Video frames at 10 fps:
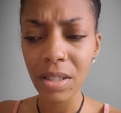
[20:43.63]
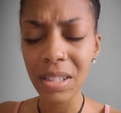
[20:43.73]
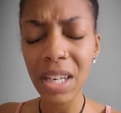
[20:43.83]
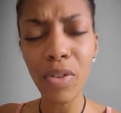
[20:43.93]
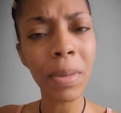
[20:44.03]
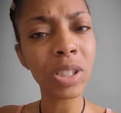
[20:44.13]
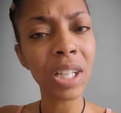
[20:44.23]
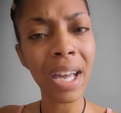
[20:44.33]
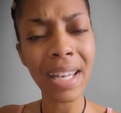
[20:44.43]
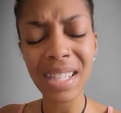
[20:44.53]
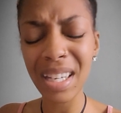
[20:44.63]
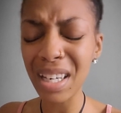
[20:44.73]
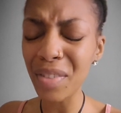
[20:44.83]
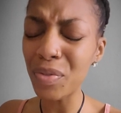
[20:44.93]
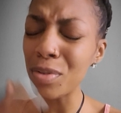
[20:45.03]
Give him a chance. And
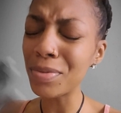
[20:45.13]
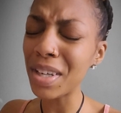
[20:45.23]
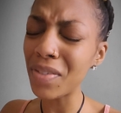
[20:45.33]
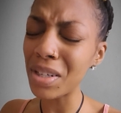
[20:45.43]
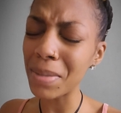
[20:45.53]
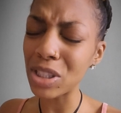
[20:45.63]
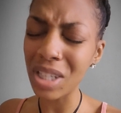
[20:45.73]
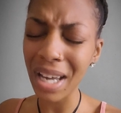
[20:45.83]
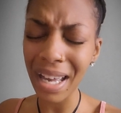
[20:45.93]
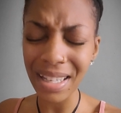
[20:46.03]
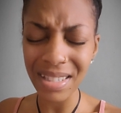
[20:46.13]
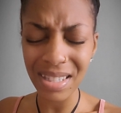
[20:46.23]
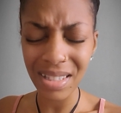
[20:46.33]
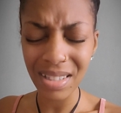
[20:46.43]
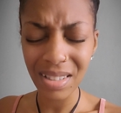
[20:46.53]
if you've given him a
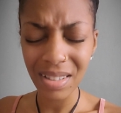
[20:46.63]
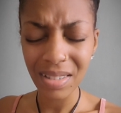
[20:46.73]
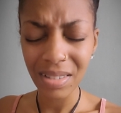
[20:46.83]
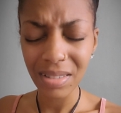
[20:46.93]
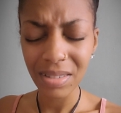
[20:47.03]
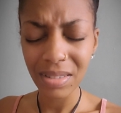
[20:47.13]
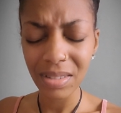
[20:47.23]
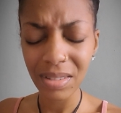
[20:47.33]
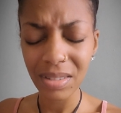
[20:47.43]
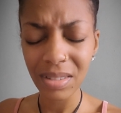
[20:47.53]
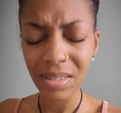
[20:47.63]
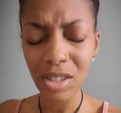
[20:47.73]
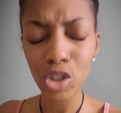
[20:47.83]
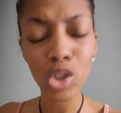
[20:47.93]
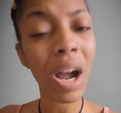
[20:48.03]
chance,
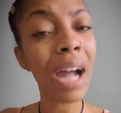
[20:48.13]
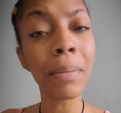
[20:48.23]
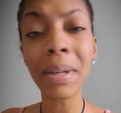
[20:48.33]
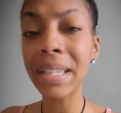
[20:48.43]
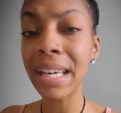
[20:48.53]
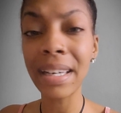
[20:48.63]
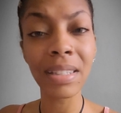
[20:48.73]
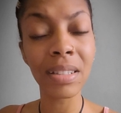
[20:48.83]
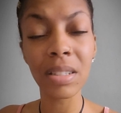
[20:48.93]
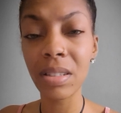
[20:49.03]
try him again.